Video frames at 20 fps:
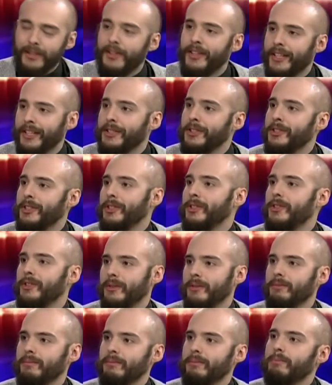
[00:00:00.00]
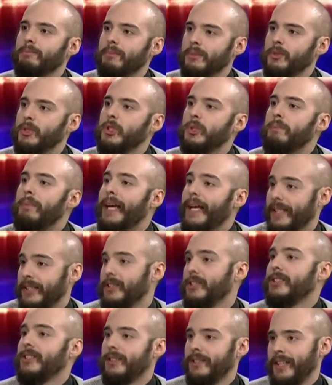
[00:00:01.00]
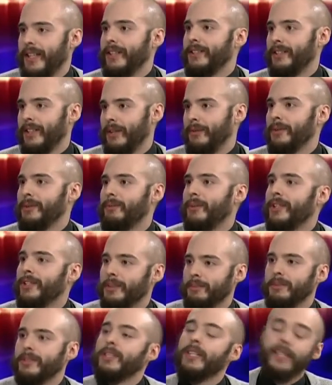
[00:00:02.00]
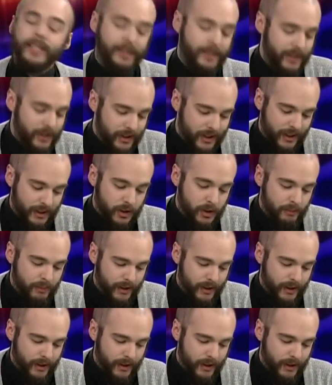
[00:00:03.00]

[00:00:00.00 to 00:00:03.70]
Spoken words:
things into space that they would want to protect these things.